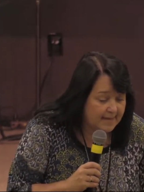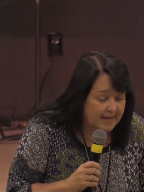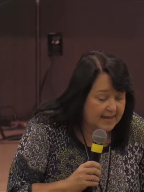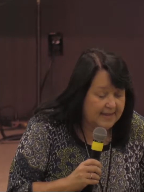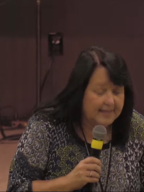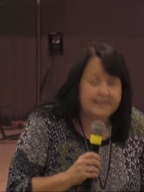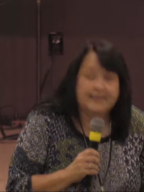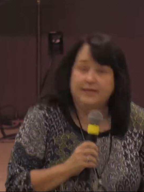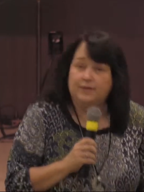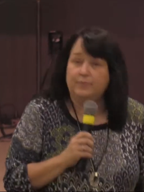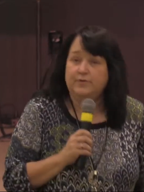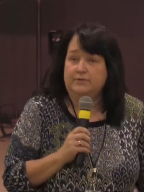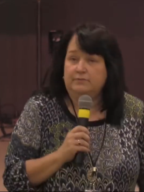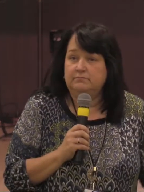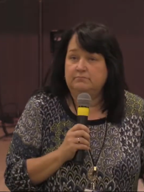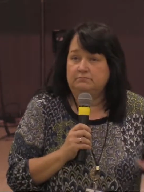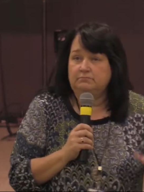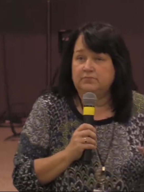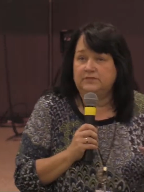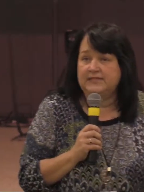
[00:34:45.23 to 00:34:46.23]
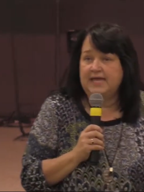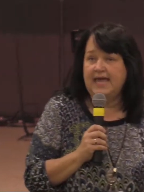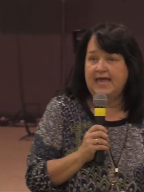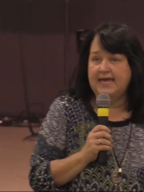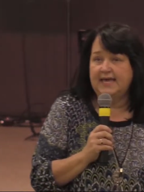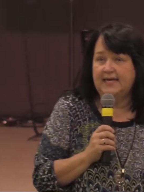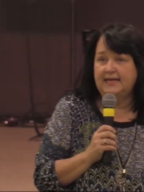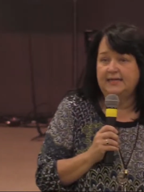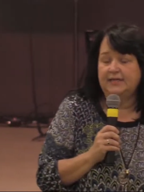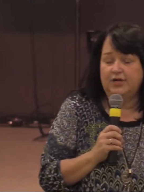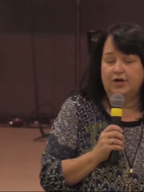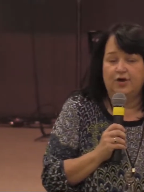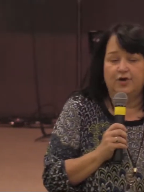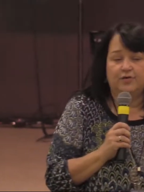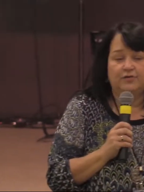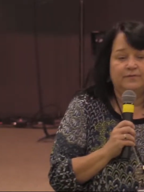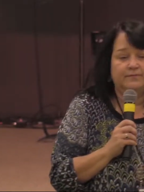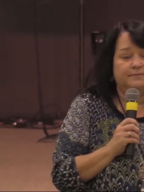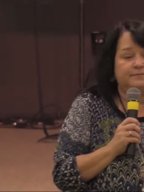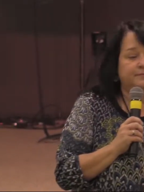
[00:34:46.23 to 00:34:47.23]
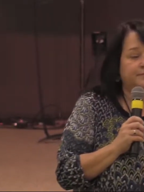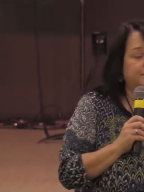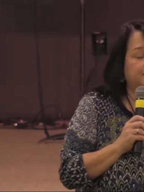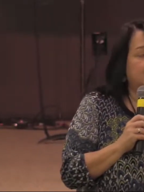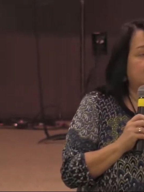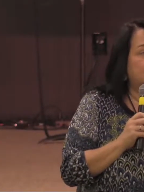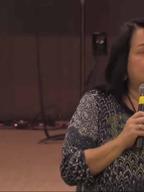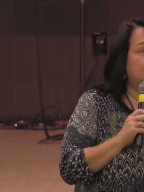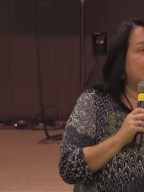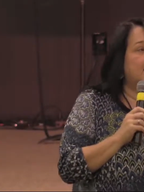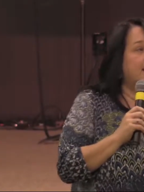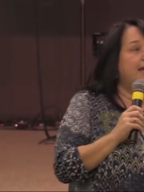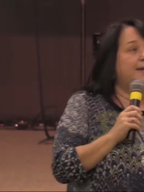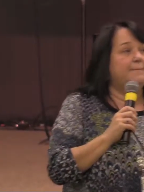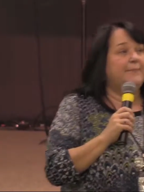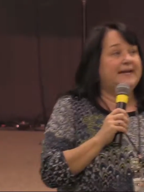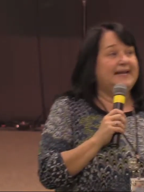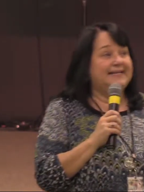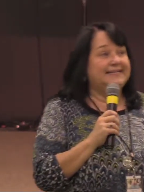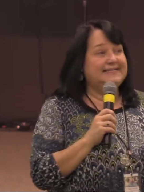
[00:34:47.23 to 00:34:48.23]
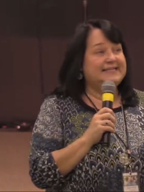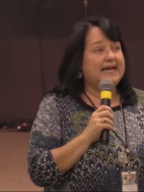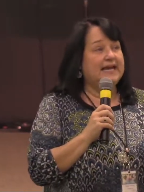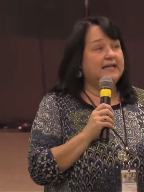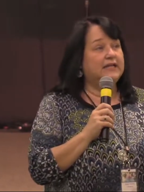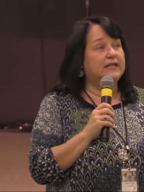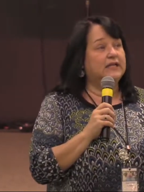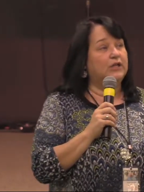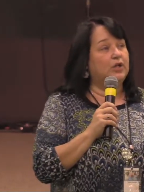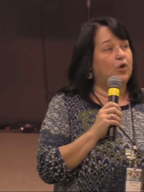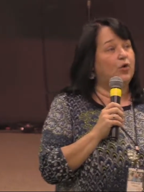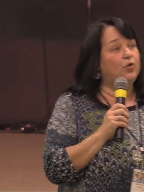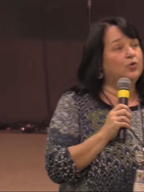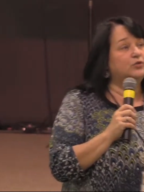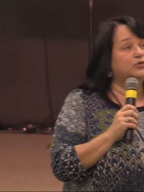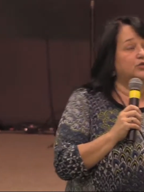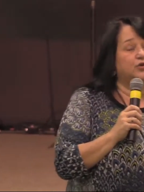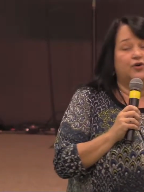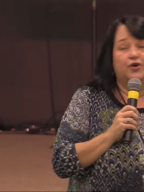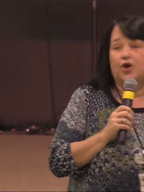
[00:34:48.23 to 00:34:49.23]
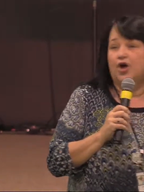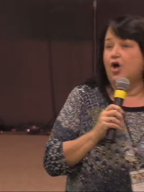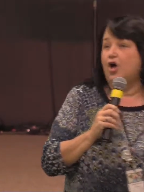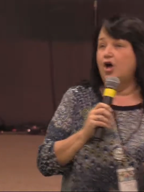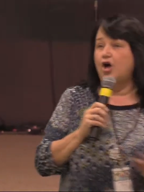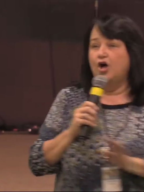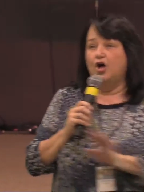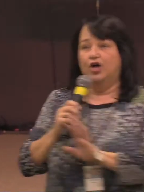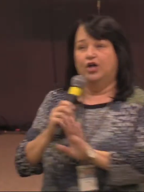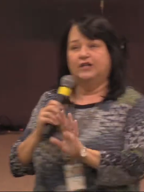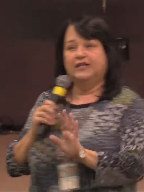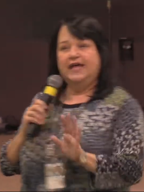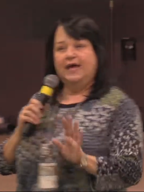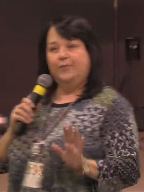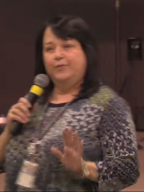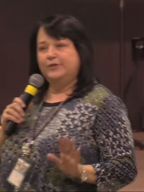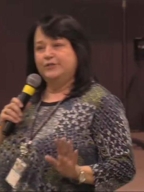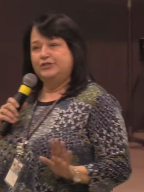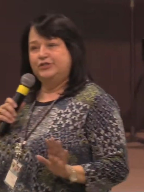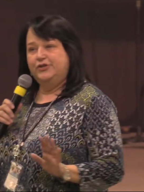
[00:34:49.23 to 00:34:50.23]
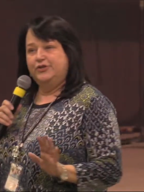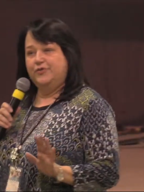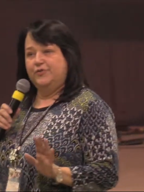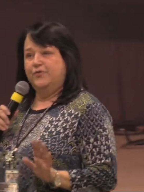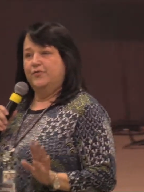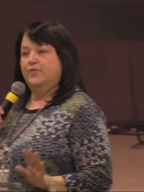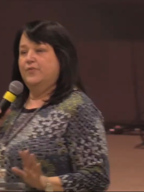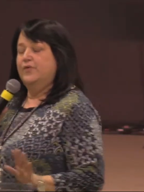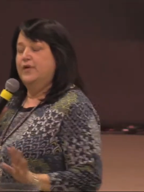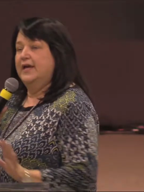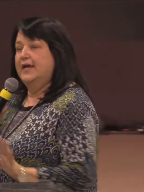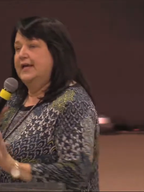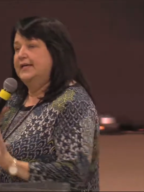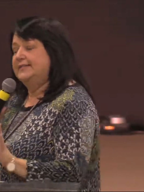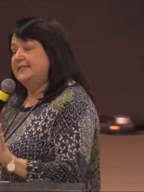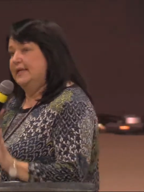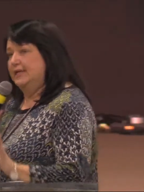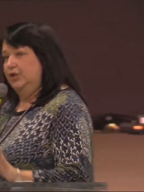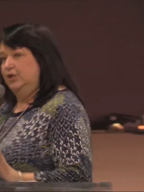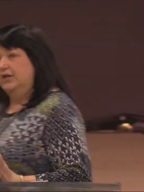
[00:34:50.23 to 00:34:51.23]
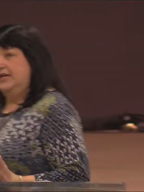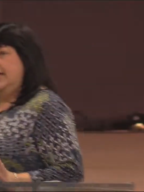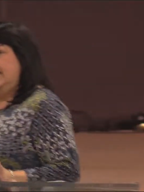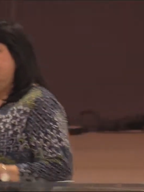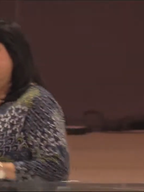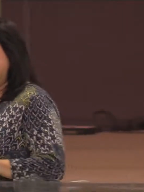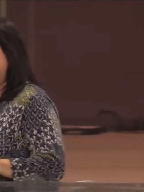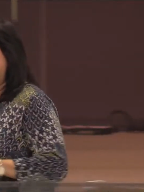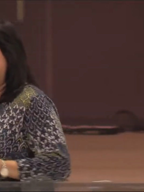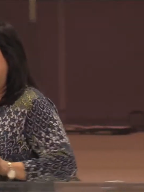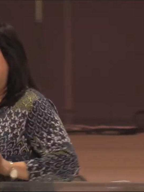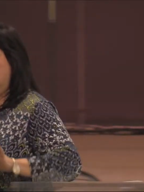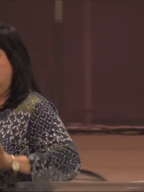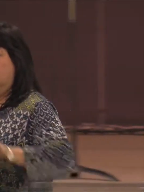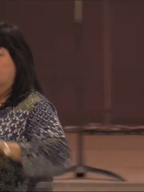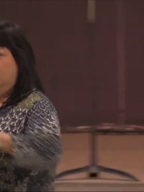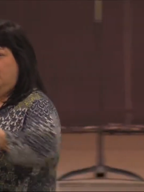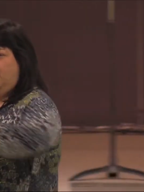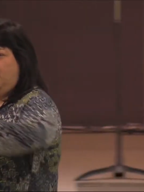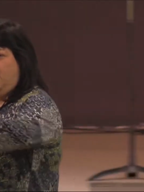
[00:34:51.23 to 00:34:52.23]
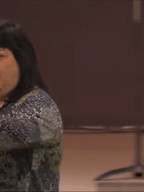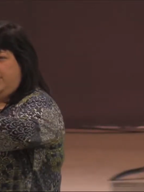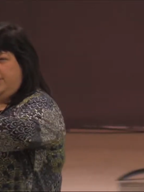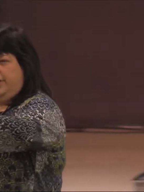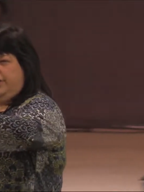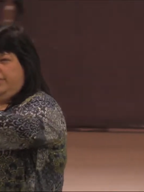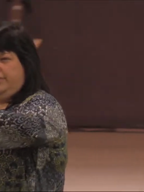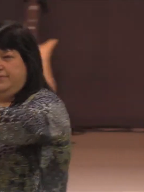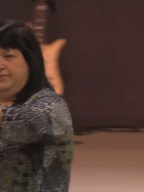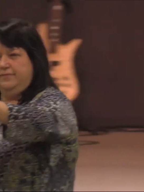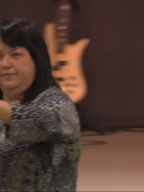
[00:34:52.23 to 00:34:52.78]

And he would say it, you know. But as he got a little older, all I would do is I'd look at him and say, who are you?